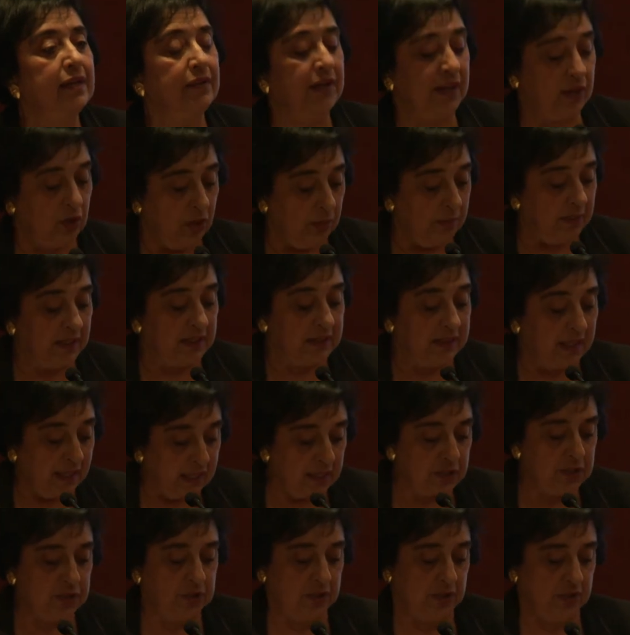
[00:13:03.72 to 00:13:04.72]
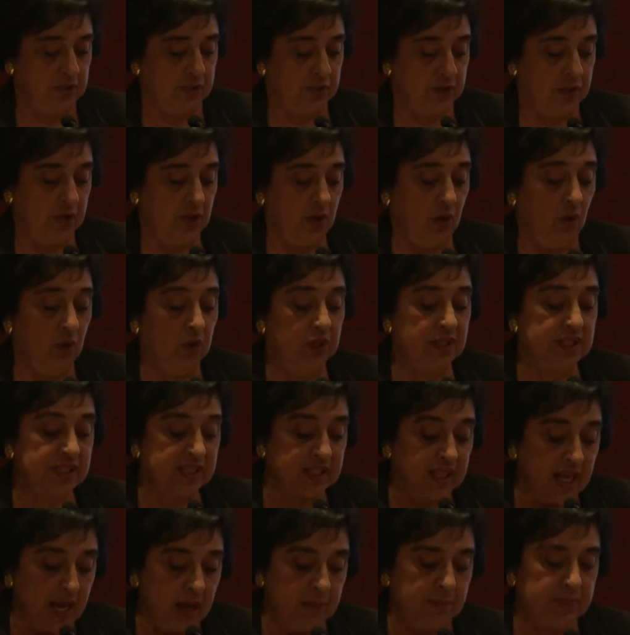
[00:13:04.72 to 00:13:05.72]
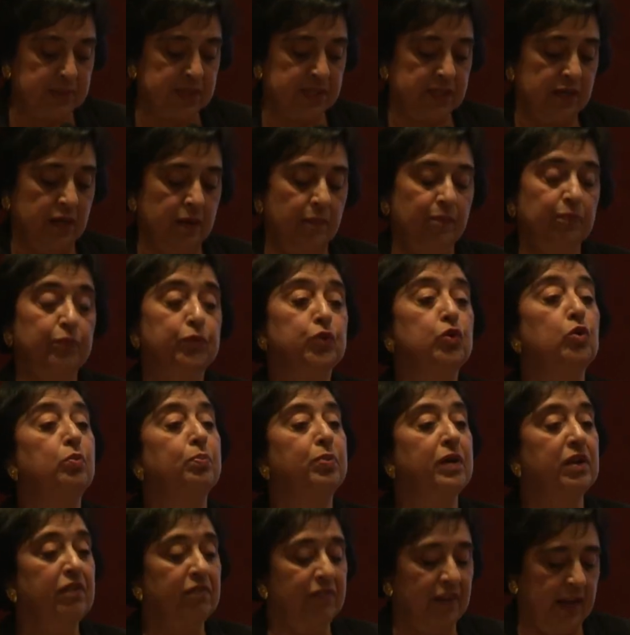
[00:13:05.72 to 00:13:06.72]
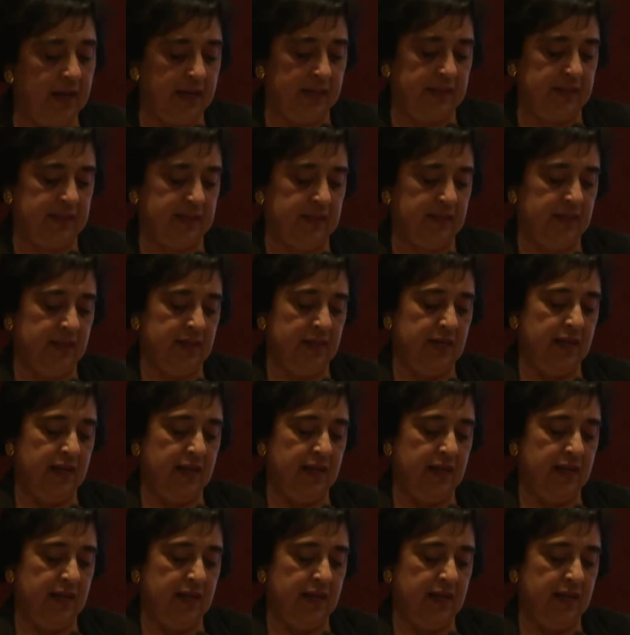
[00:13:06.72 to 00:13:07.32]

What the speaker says: recommendations on steps to prevent